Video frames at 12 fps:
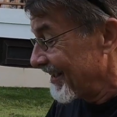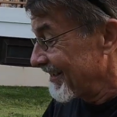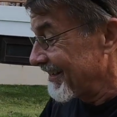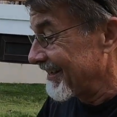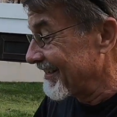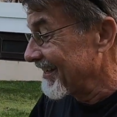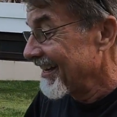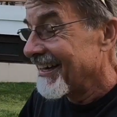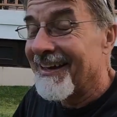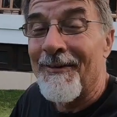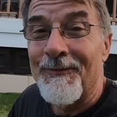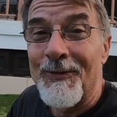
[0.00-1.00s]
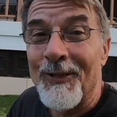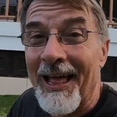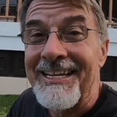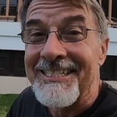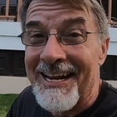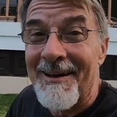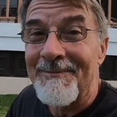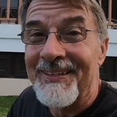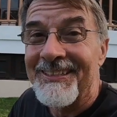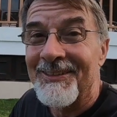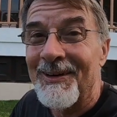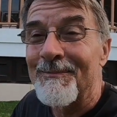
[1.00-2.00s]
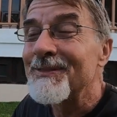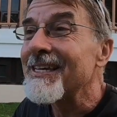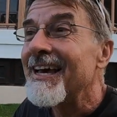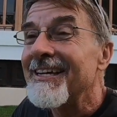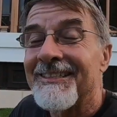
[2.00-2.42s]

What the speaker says: if you like shopping trips.